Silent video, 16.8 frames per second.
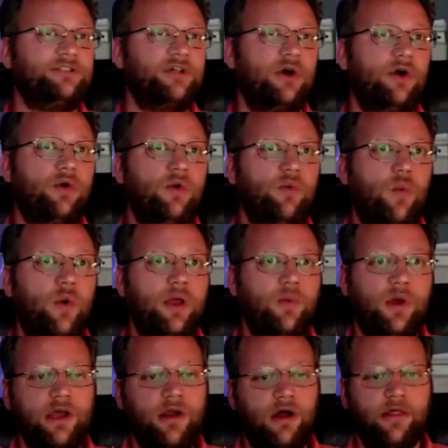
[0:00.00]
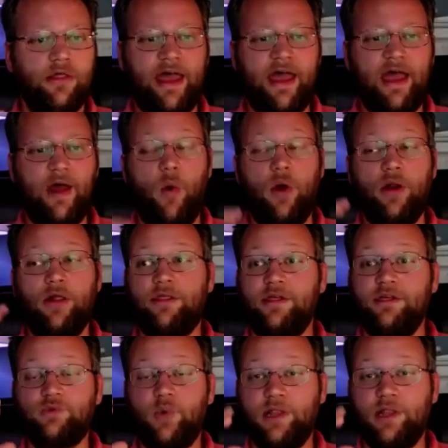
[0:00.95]
And so we look at all that.
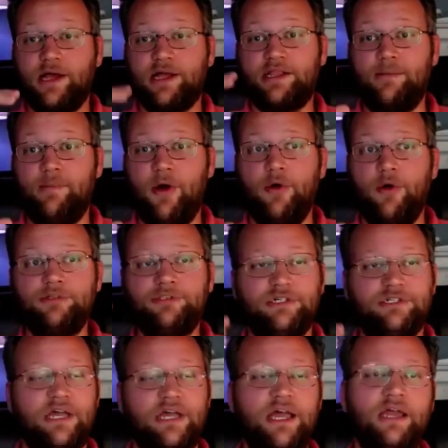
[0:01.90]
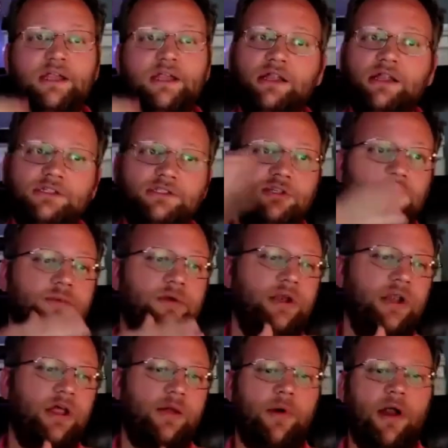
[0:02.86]
One of the things we like the most is, hey, you take this
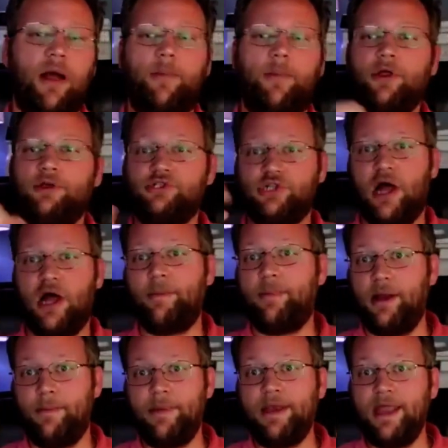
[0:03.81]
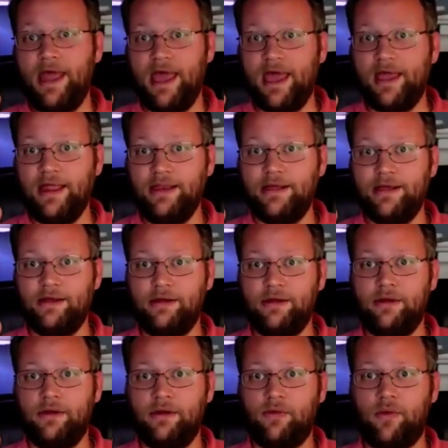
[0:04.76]
$2 million property, you chop it up into
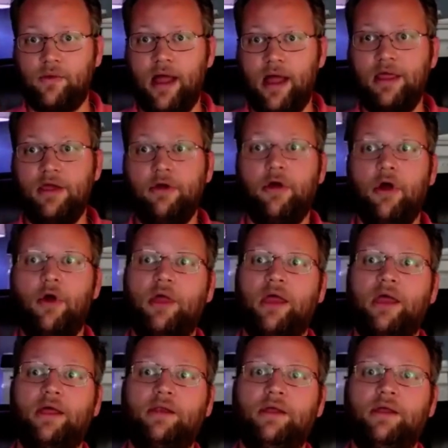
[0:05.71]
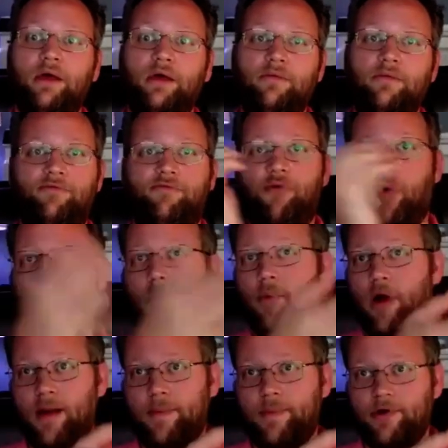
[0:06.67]
eight, right? You go get
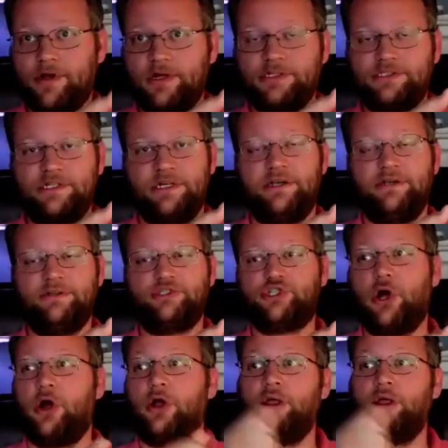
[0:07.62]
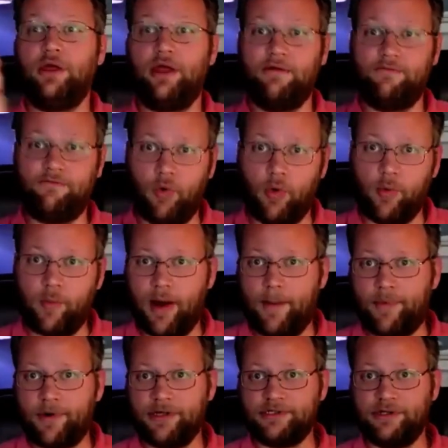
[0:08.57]
four properties in Charlotte, you get
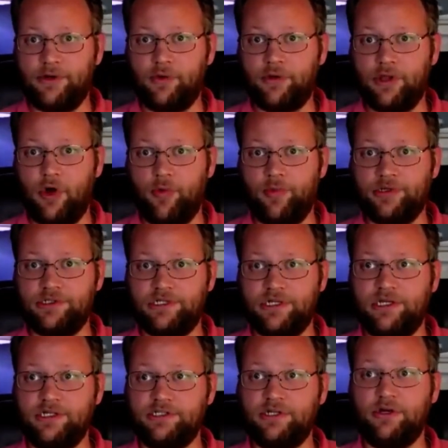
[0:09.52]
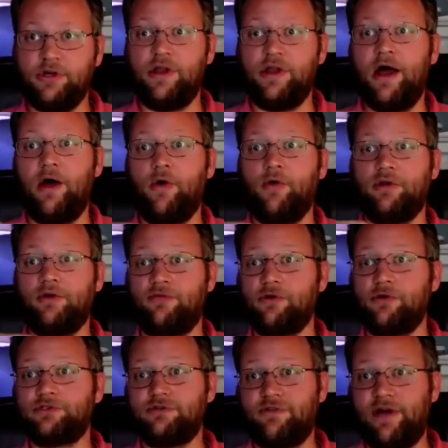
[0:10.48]
four properties in Oklahoma City. So you're
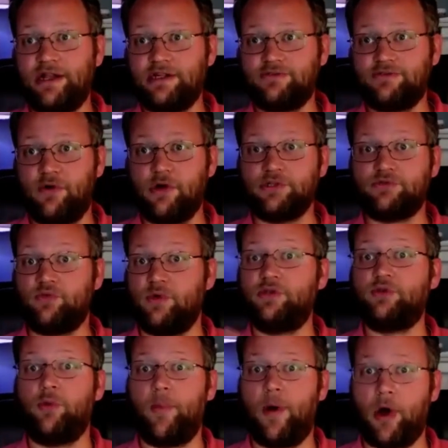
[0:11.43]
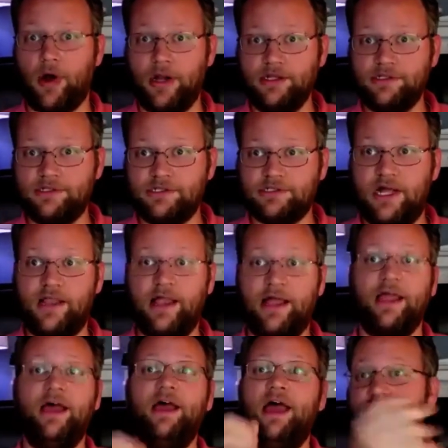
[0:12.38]
now diversified as far as rental markets.
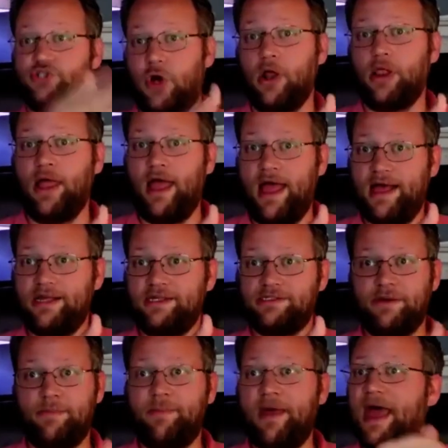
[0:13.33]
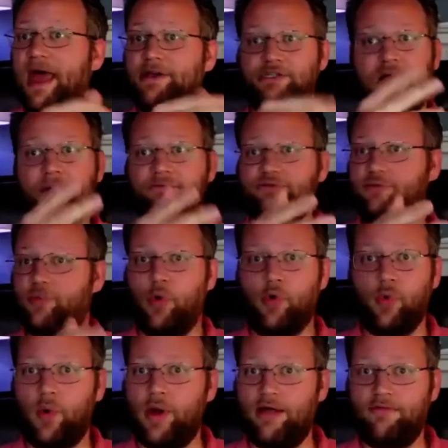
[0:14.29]
It's not, hey, if Charlotte has a bad
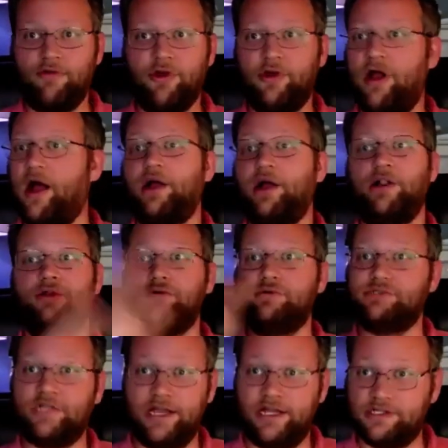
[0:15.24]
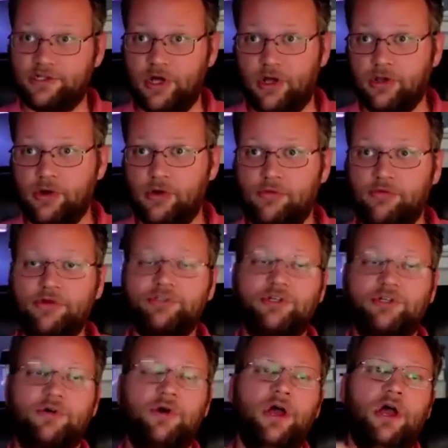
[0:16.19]
jobs report or whatever, you're not going to lose tenants all
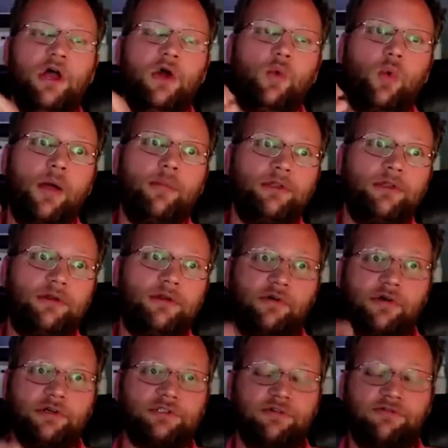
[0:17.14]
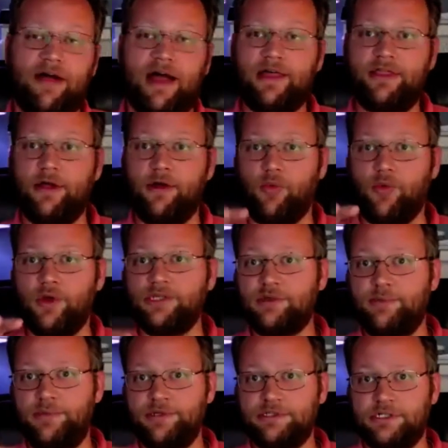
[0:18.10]
over. So we're able to diversify their
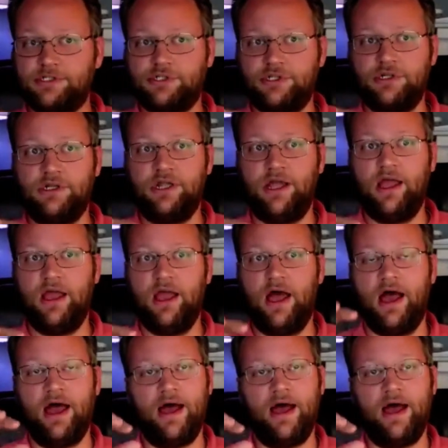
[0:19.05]
risk position.